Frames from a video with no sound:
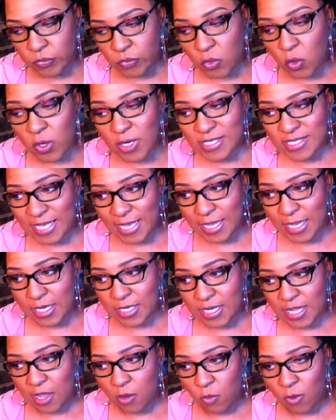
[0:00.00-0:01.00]
or second
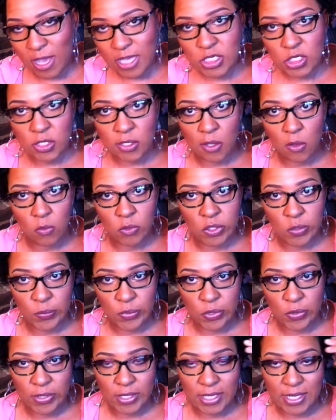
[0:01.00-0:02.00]
day wash and go with the
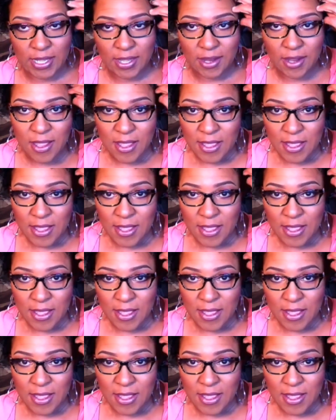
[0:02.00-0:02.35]
pure clean